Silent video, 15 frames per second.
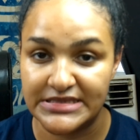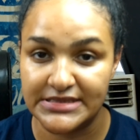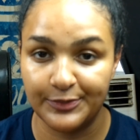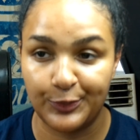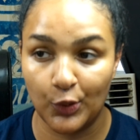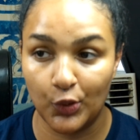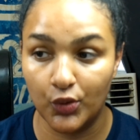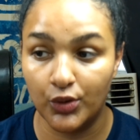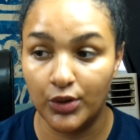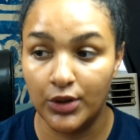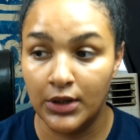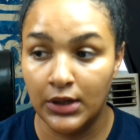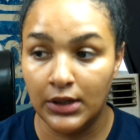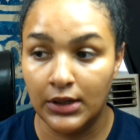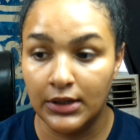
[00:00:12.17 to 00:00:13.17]
simple
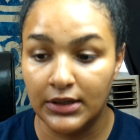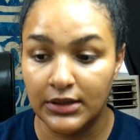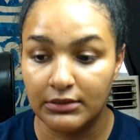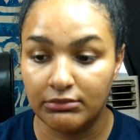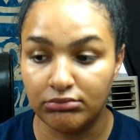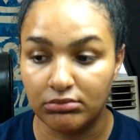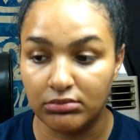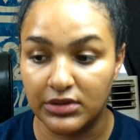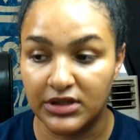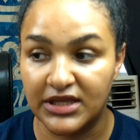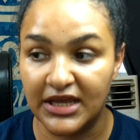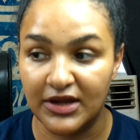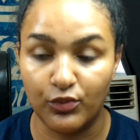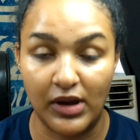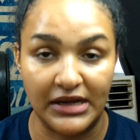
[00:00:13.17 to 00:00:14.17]

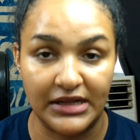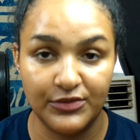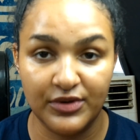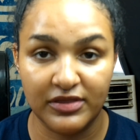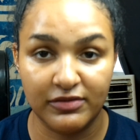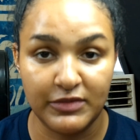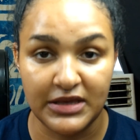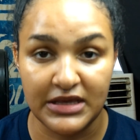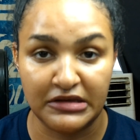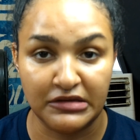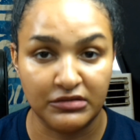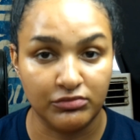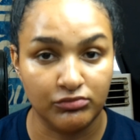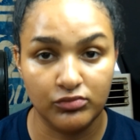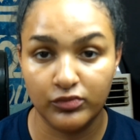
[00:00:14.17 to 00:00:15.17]
get ready with
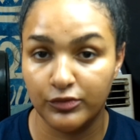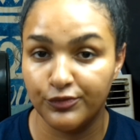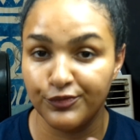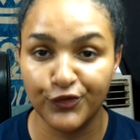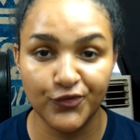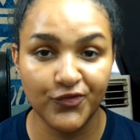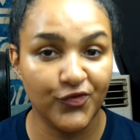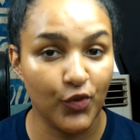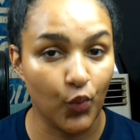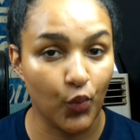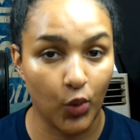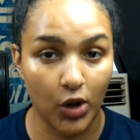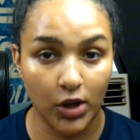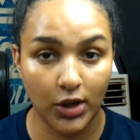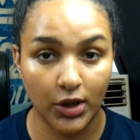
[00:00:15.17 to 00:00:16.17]
me for
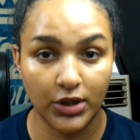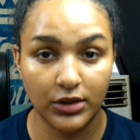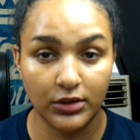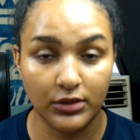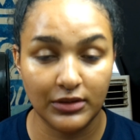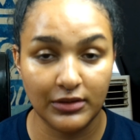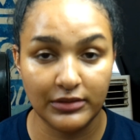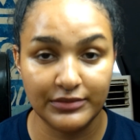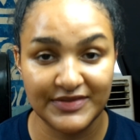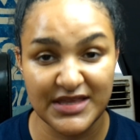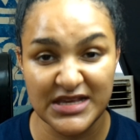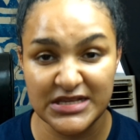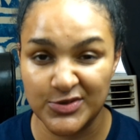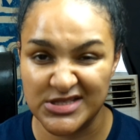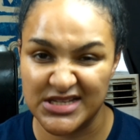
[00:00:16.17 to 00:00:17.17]
work.
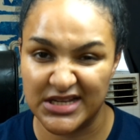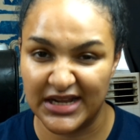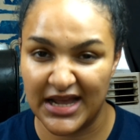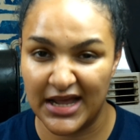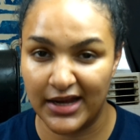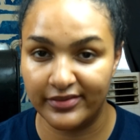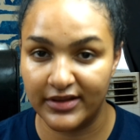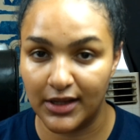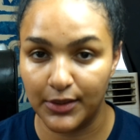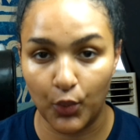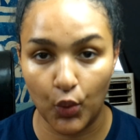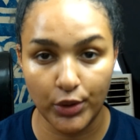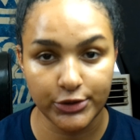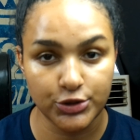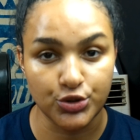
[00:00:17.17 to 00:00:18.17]
This one's going to kind of lean
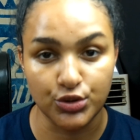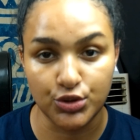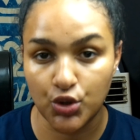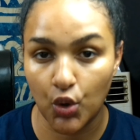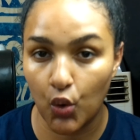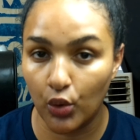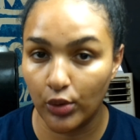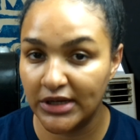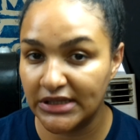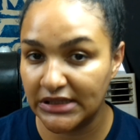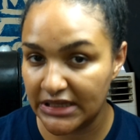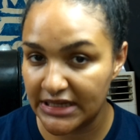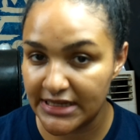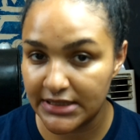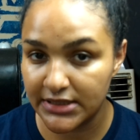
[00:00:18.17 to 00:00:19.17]
more
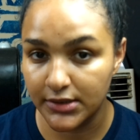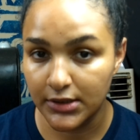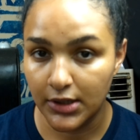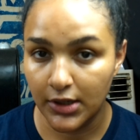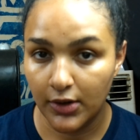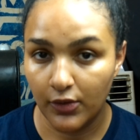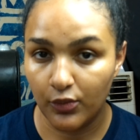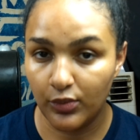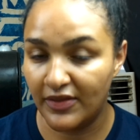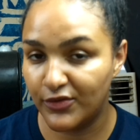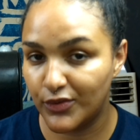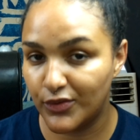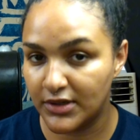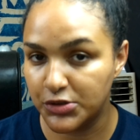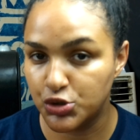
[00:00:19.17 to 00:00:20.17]
tutorially
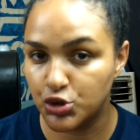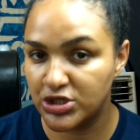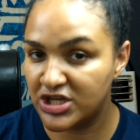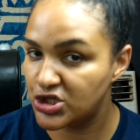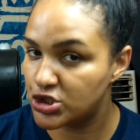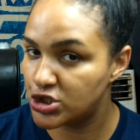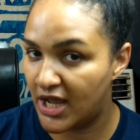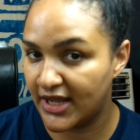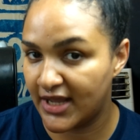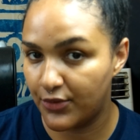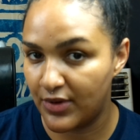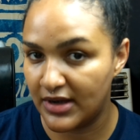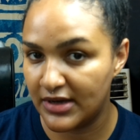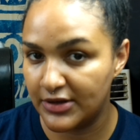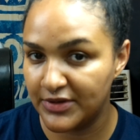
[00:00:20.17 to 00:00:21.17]
rather than a chit chat get
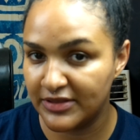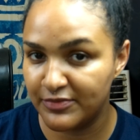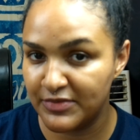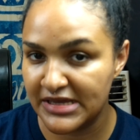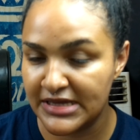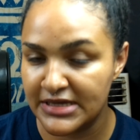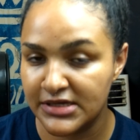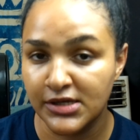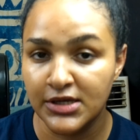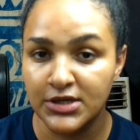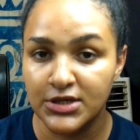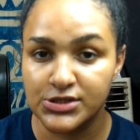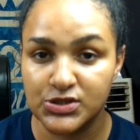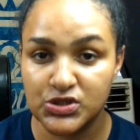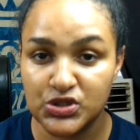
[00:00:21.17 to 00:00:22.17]
ready with me.
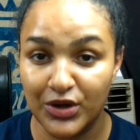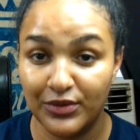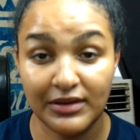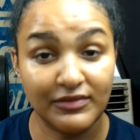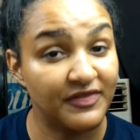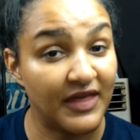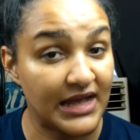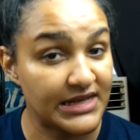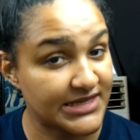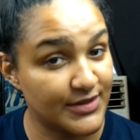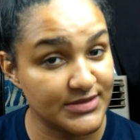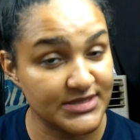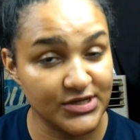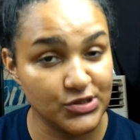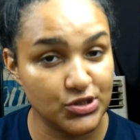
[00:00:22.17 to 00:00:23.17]
So if that
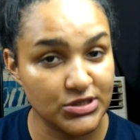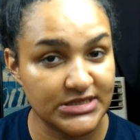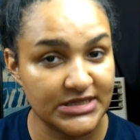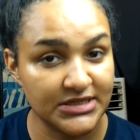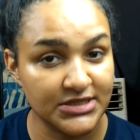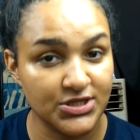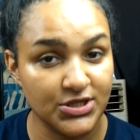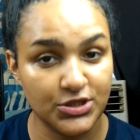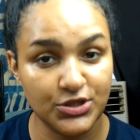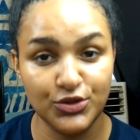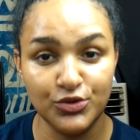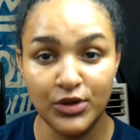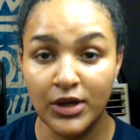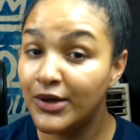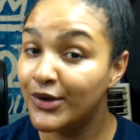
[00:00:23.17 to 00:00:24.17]
sounds interesting to
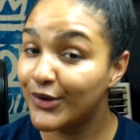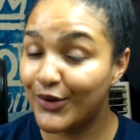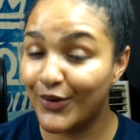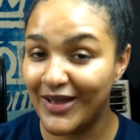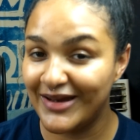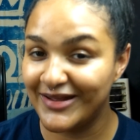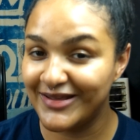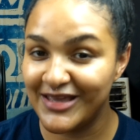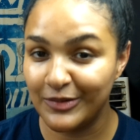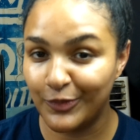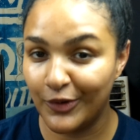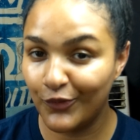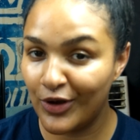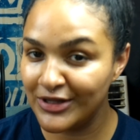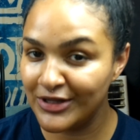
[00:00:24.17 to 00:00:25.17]
you, go ahead and keep
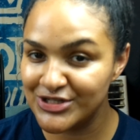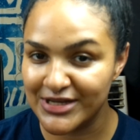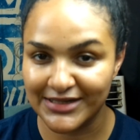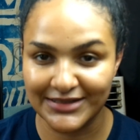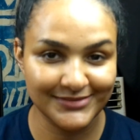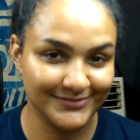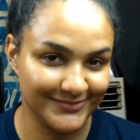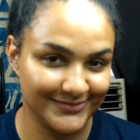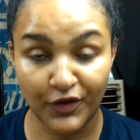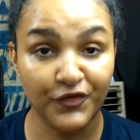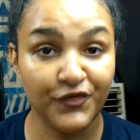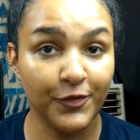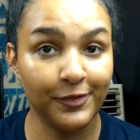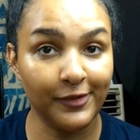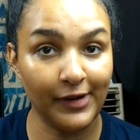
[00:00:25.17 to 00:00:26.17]
on watching.
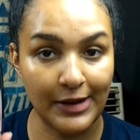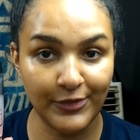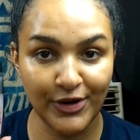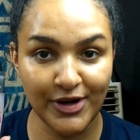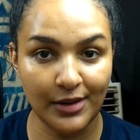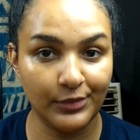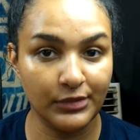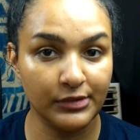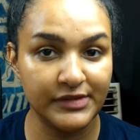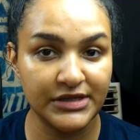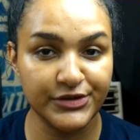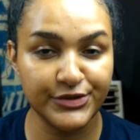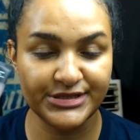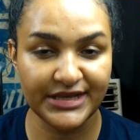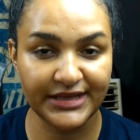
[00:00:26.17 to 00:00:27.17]
For primer, I'm going to be
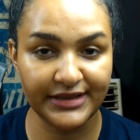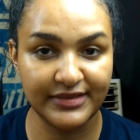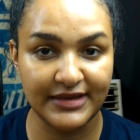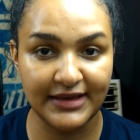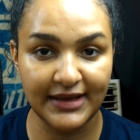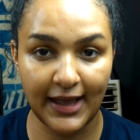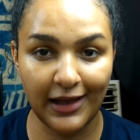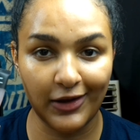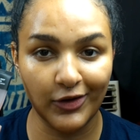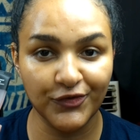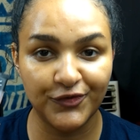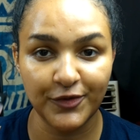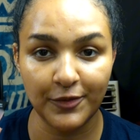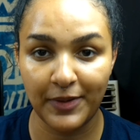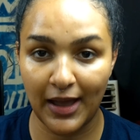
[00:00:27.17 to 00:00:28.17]
using the
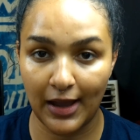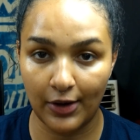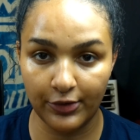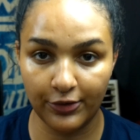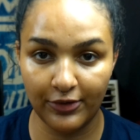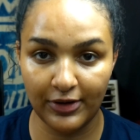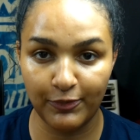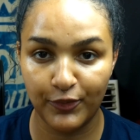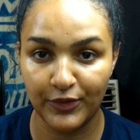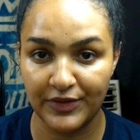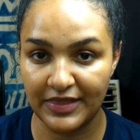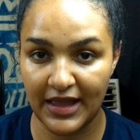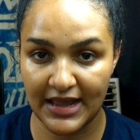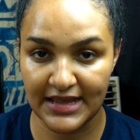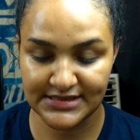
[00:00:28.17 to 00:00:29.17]
e.l.f. Power Grip with
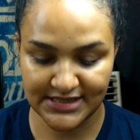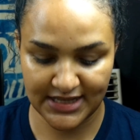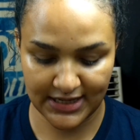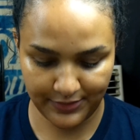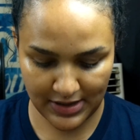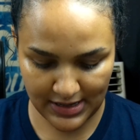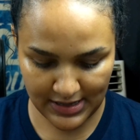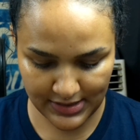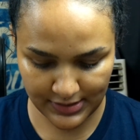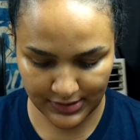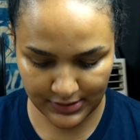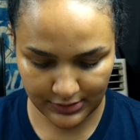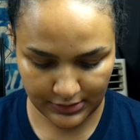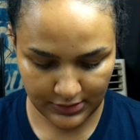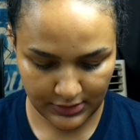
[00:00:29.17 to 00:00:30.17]
niacinamide.
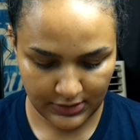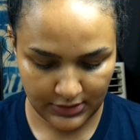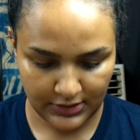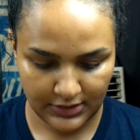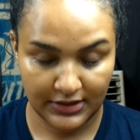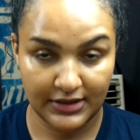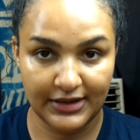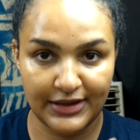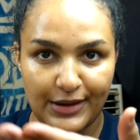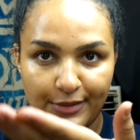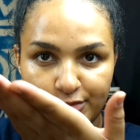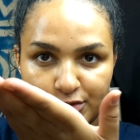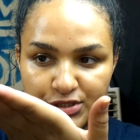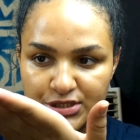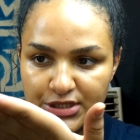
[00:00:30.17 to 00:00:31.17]
And
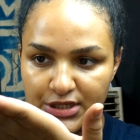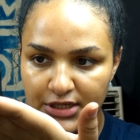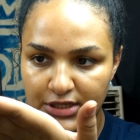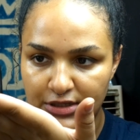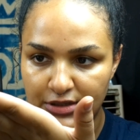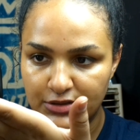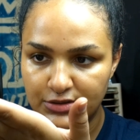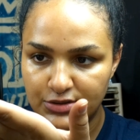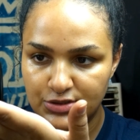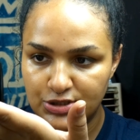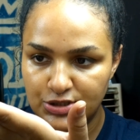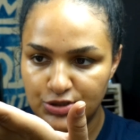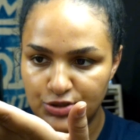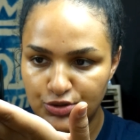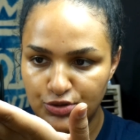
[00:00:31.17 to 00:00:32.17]
I'm just gonna
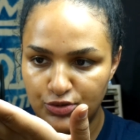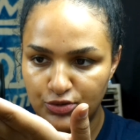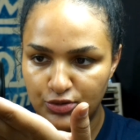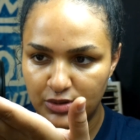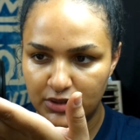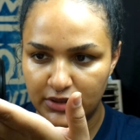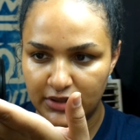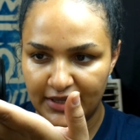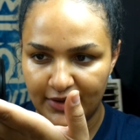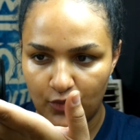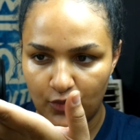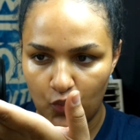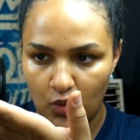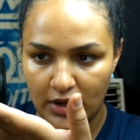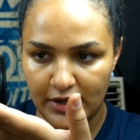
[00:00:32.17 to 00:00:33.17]
do like
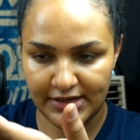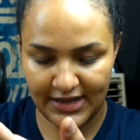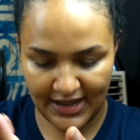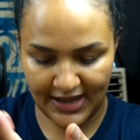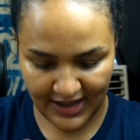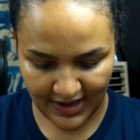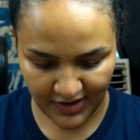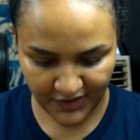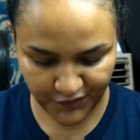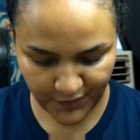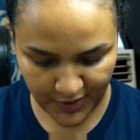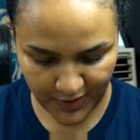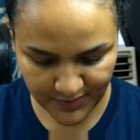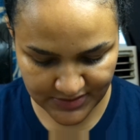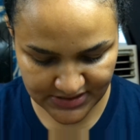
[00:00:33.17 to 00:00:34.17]
1.5
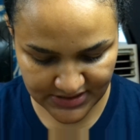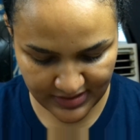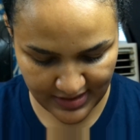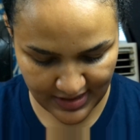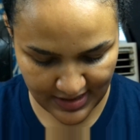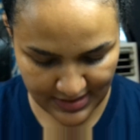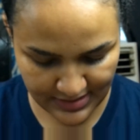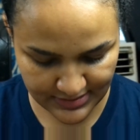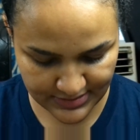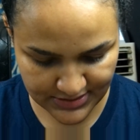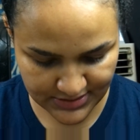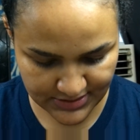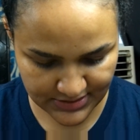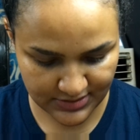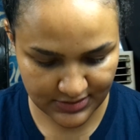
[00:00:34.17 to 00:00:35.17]
pumps of
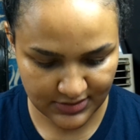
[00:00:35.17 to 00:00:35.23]
that